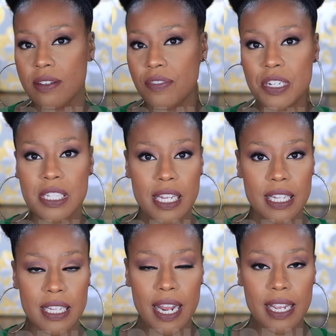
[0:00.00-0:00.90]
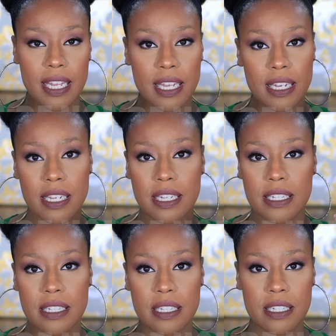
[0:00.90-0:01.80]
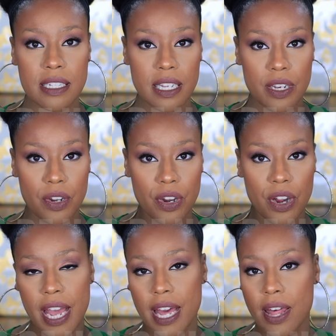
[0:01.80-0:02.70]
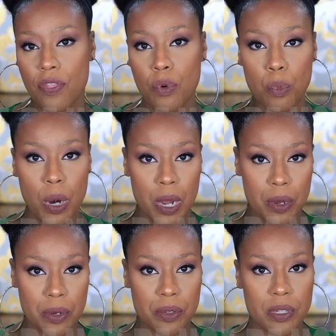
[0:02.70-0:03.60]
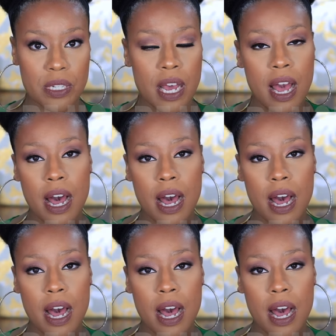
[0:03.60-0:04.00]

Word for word: the first thing that I get is the cedar and the rose.